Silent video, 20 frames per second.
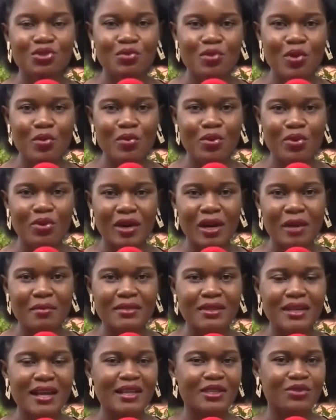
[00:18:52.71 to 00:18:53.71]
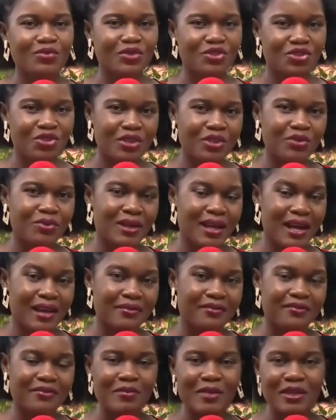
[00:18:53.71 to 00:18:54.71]
to more programs as we join you
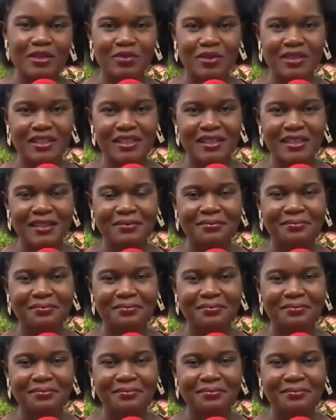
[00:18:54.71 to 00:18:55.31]
live from Eswatini.